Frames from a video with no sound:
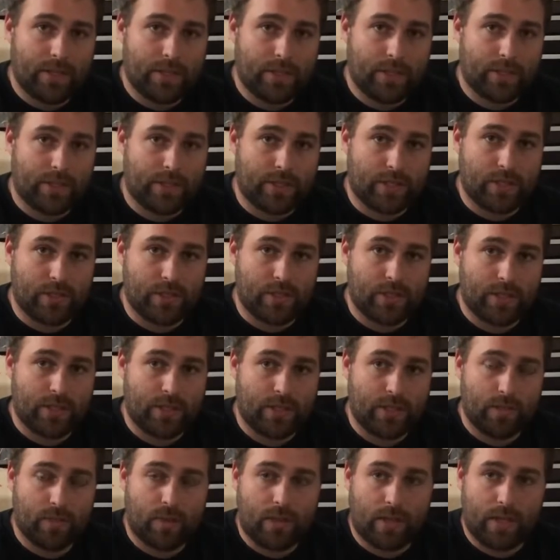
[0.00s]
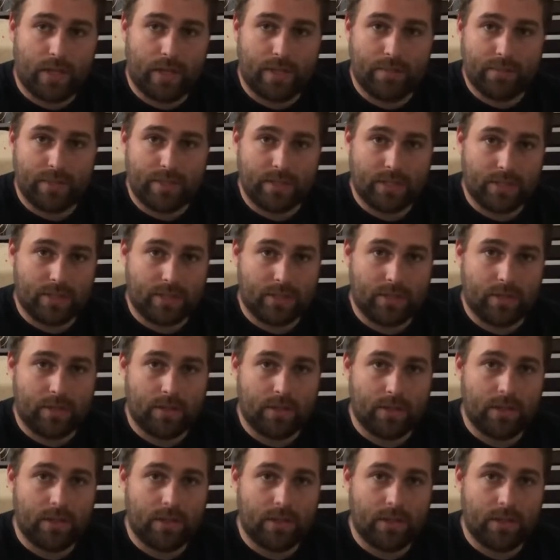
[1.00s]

truck and trailer while I'm still